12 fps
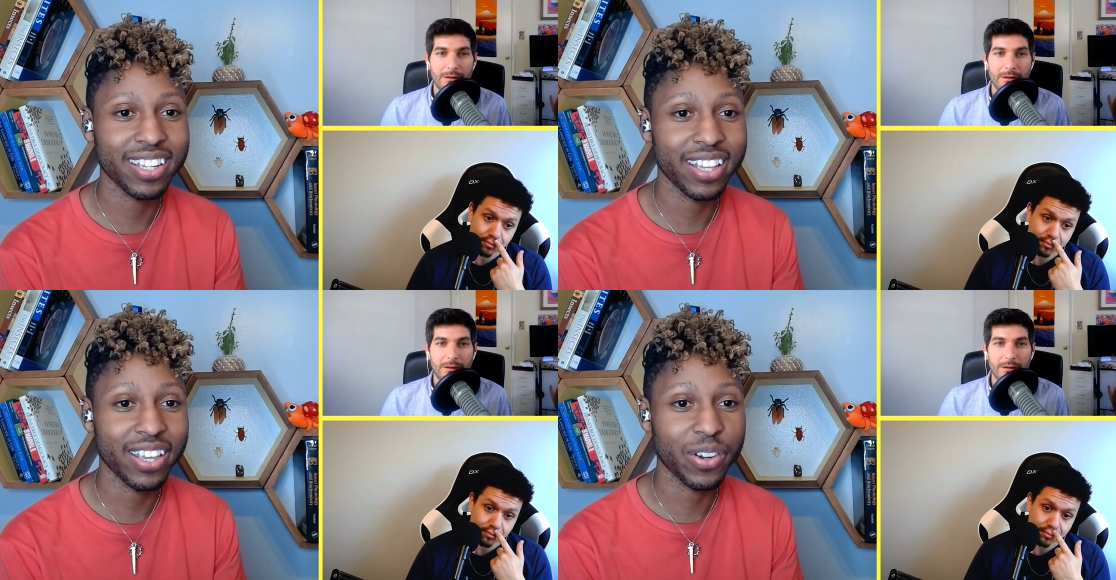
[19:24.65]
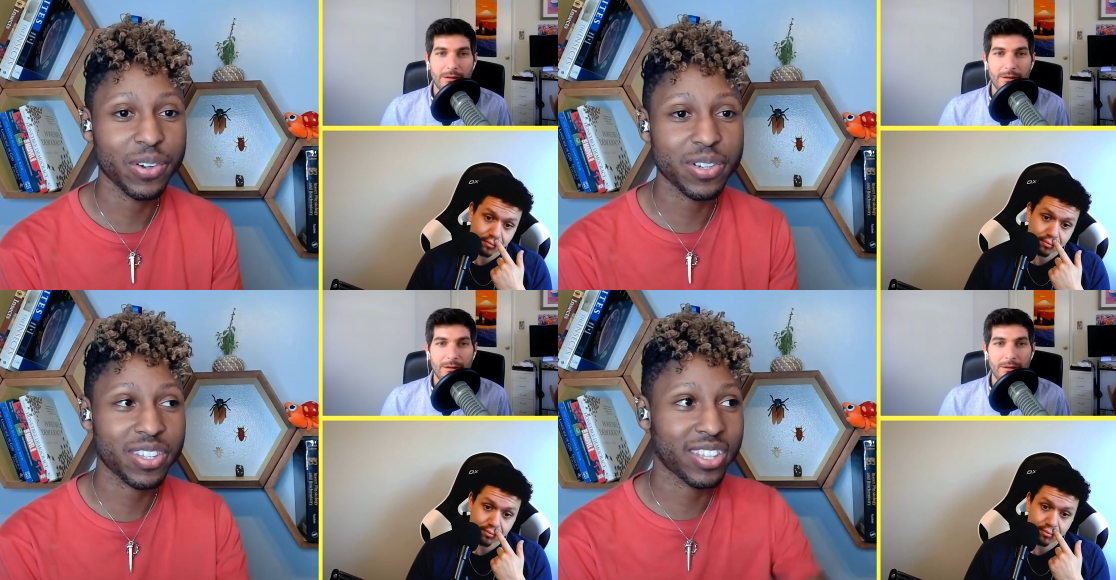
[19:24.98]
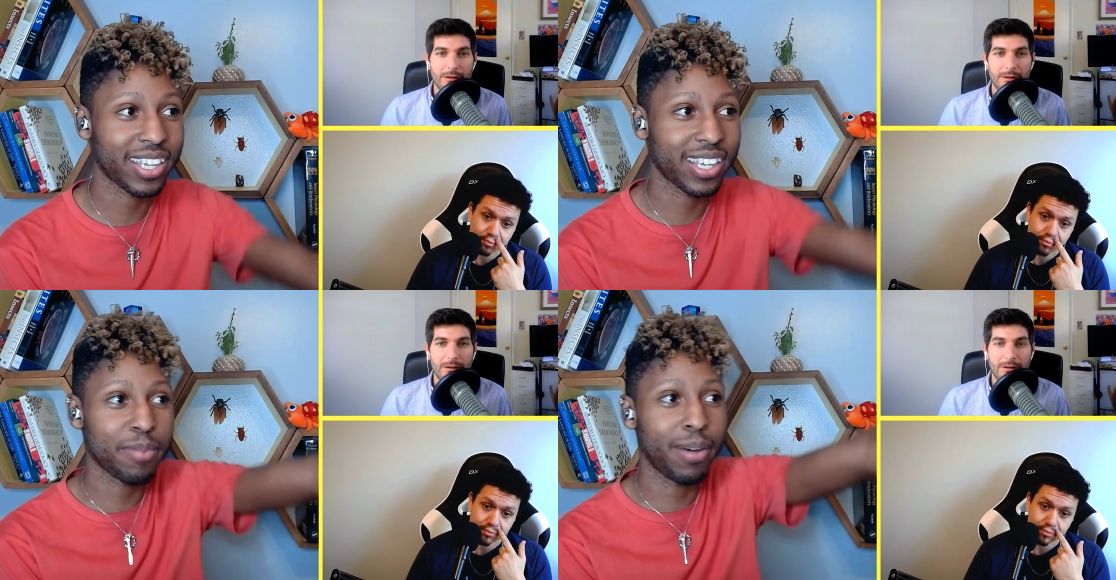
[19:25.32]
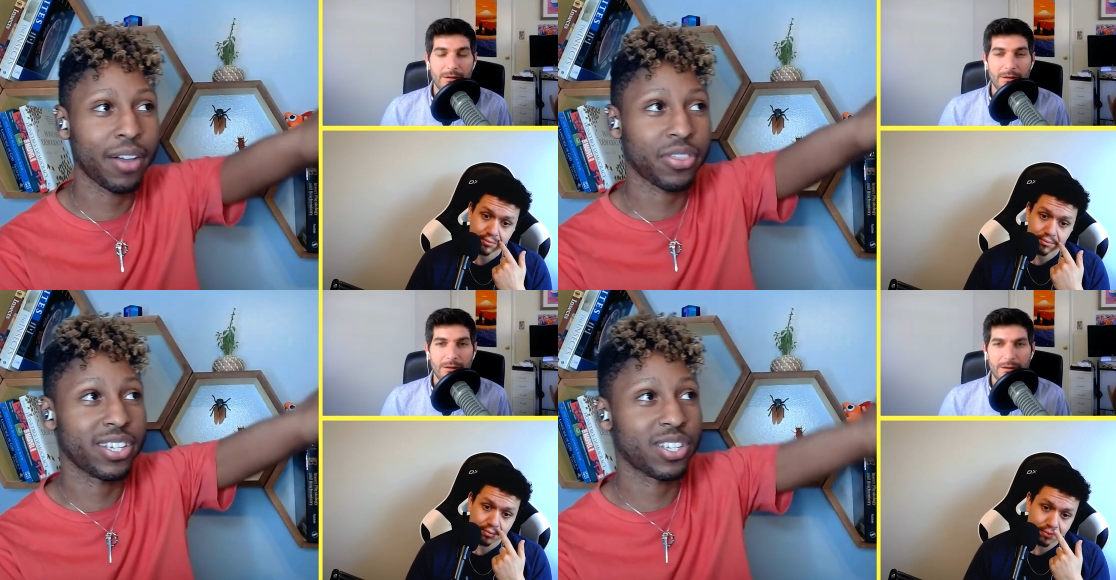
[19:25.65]
Speaker 1: years thinking
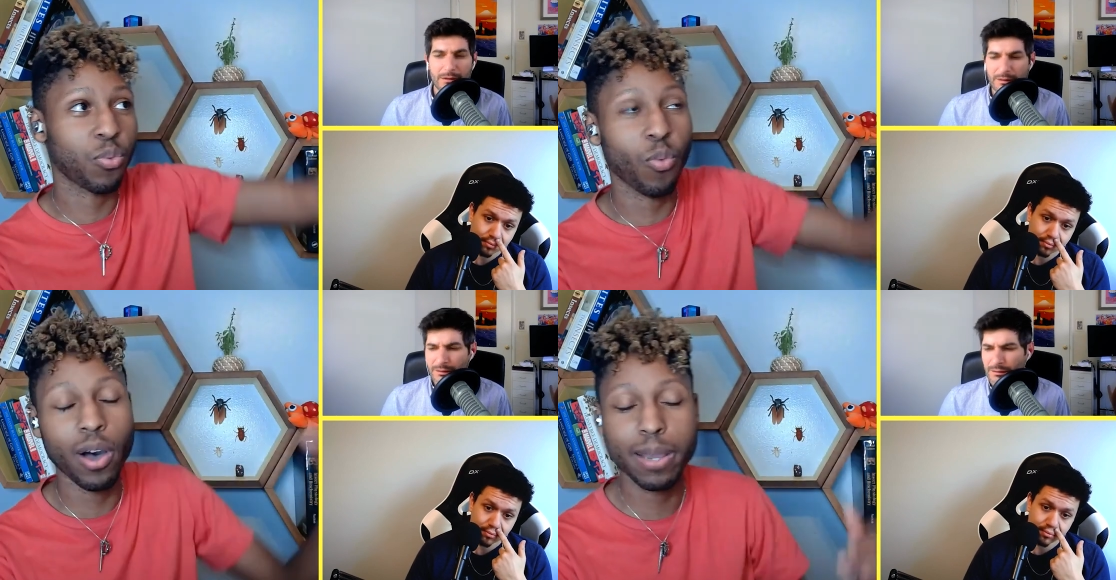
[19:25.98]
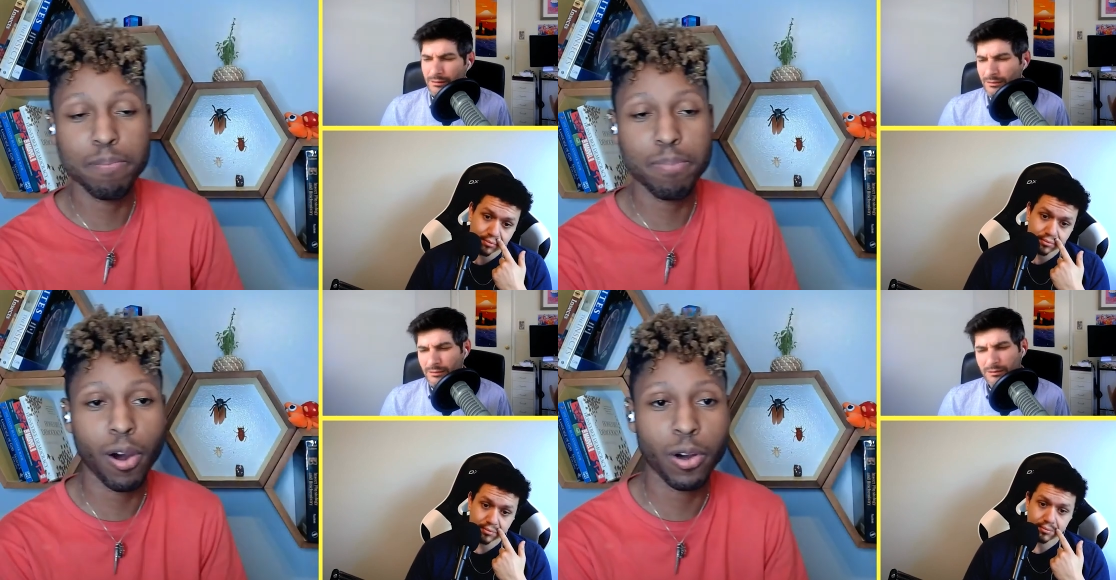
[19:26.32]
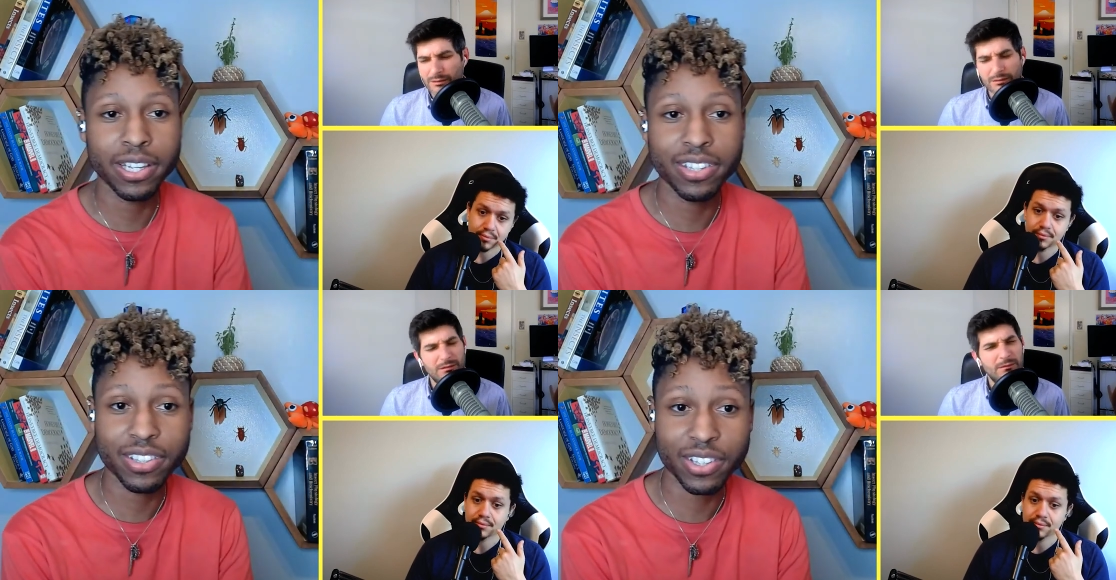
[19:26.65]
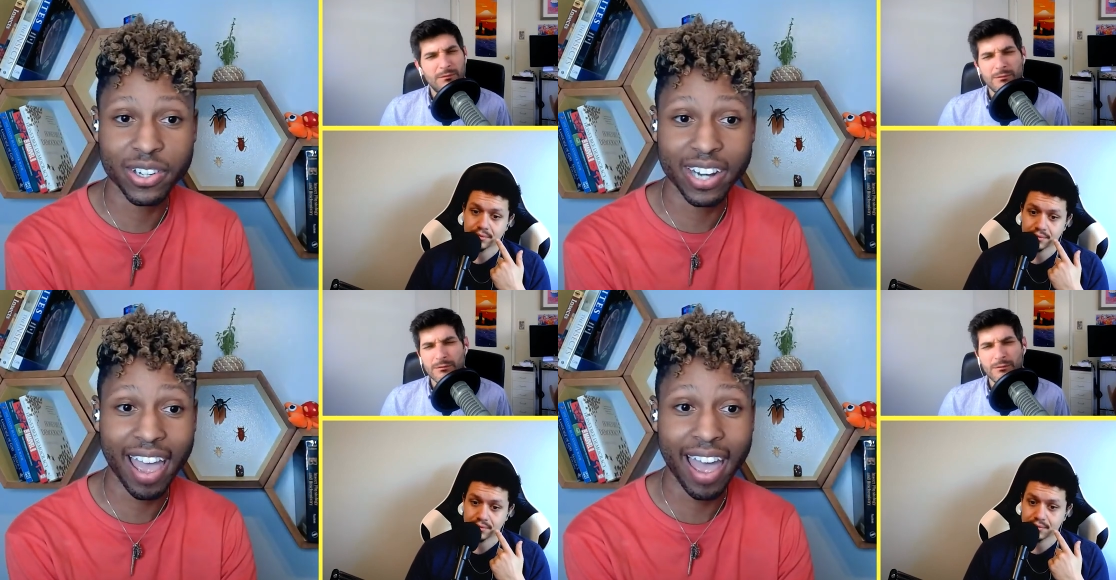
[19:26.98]
about this one party that they're
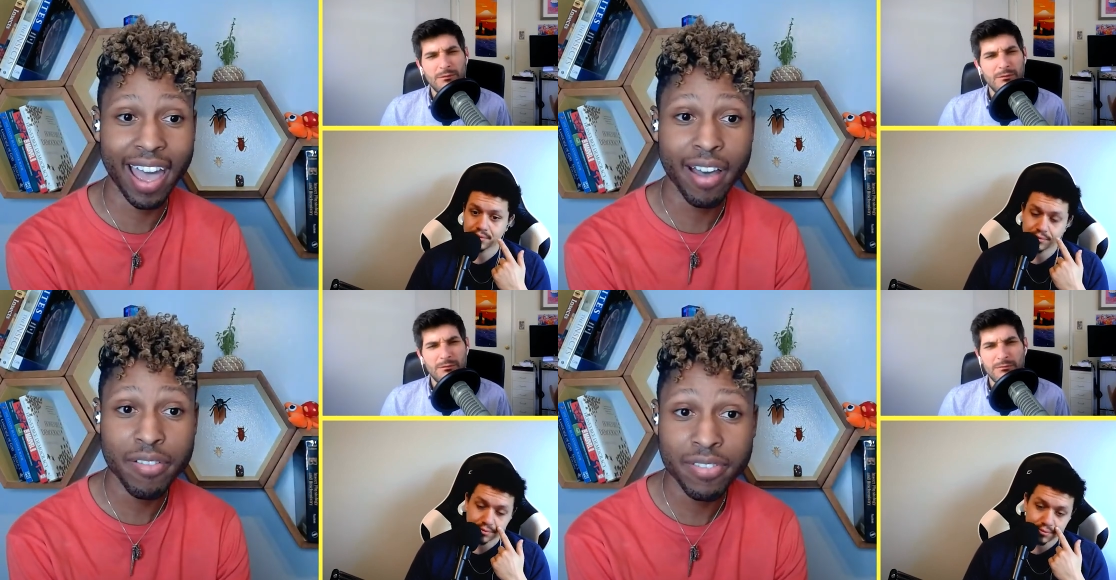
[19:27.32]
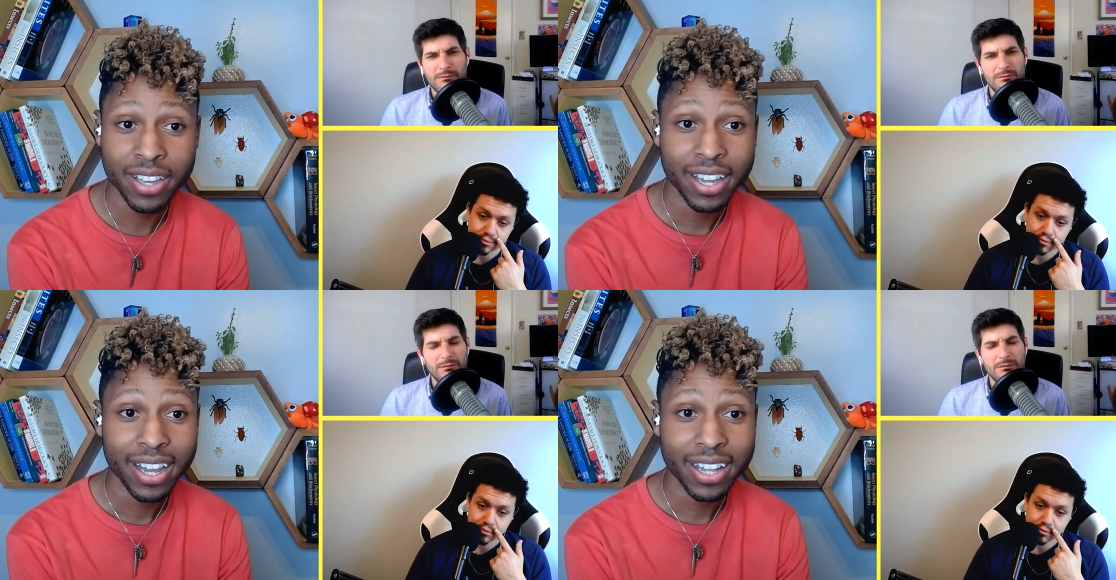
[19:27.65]
going to have